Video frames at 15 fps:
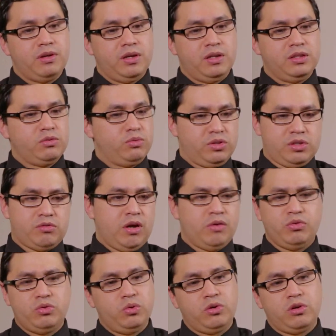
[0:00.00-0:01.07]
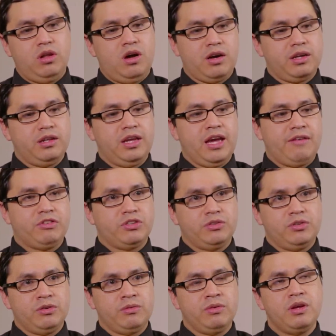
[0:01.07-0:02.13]
Uh, this was around two o'clock in the
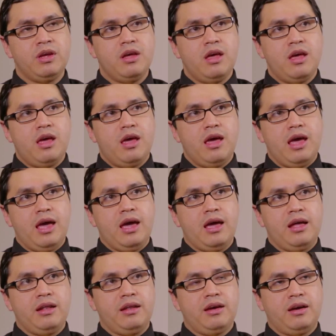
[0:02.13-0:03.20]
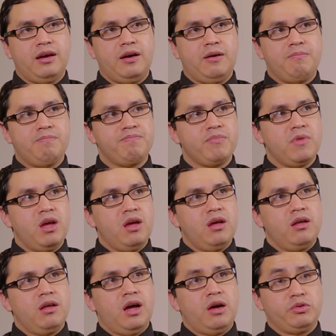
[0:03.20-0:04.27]
afternoon, and um,
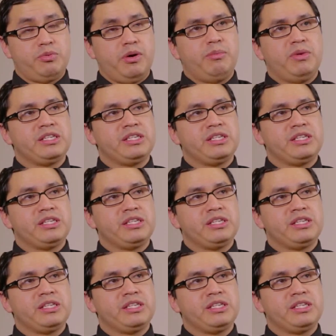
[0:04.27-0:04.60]
I was by